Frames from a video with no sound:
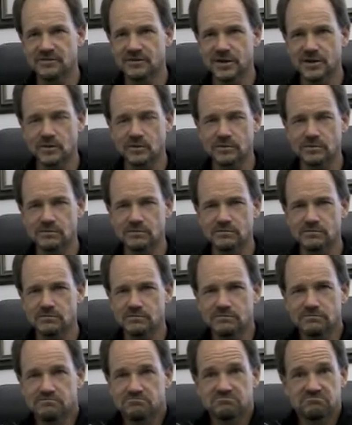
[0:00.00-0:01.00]
If I don't,
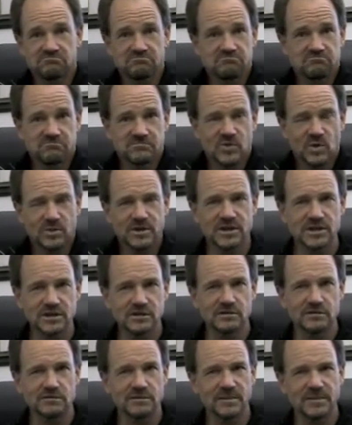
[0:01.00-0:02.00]
no big deal."